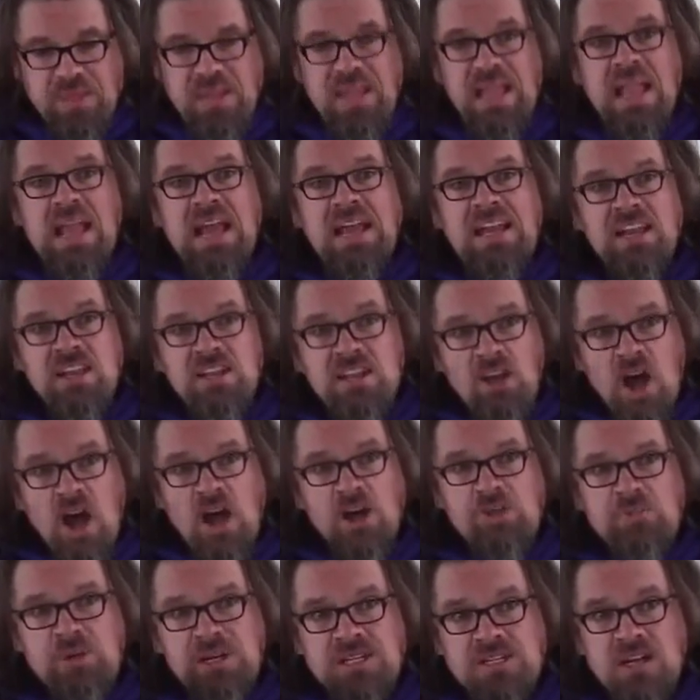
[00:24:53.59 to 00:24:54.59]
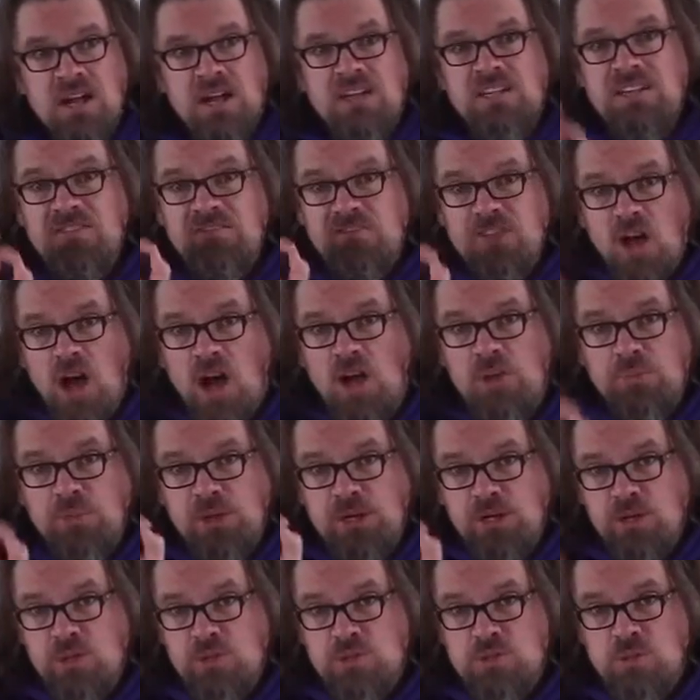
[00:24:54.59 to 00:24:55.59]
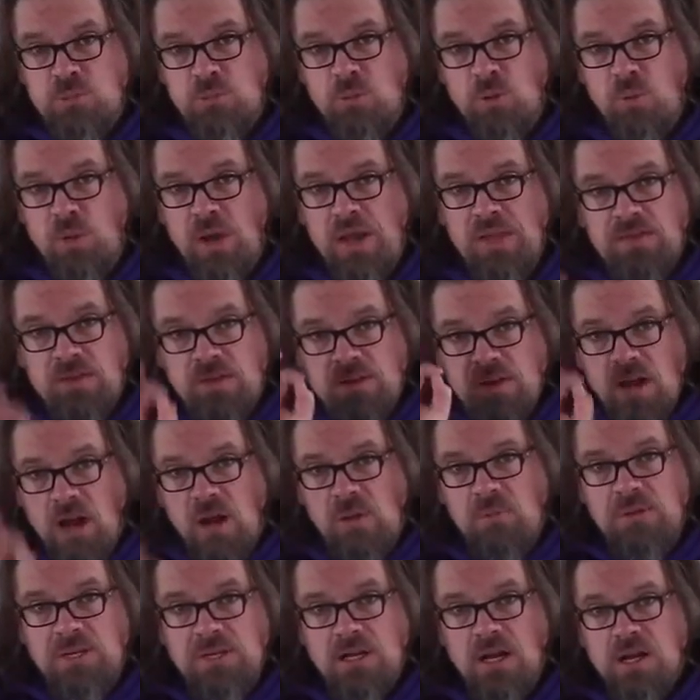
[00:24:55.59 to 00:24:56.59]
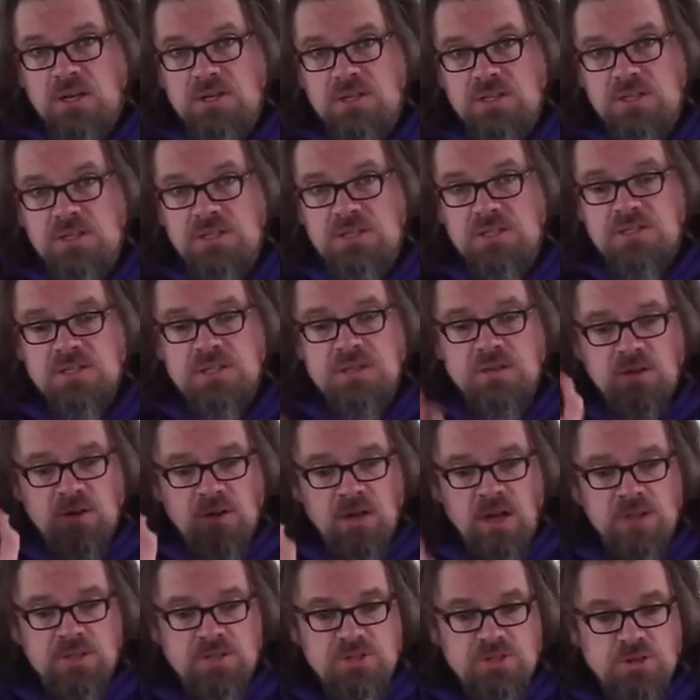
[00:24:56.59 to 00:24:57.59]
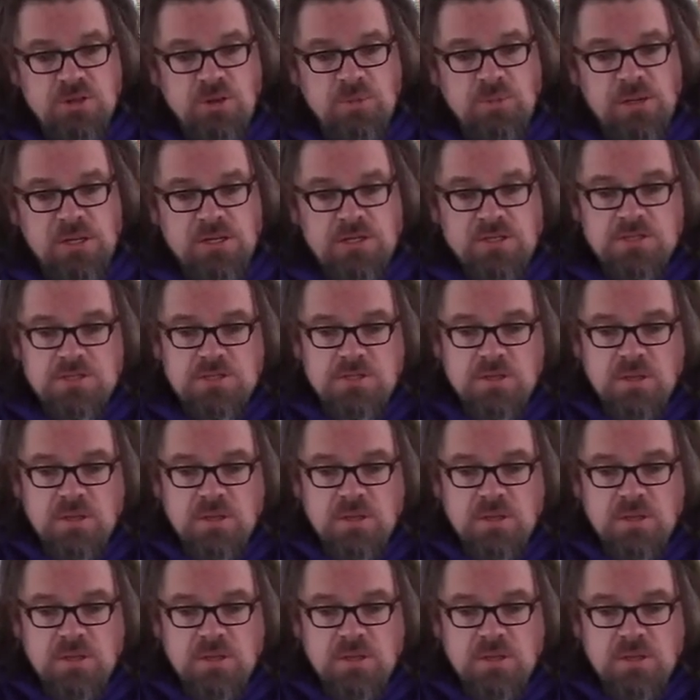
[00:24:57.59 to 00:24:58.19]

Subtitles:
in a non-reductive, non-reducible way. They're not reductionists and they're not determinists.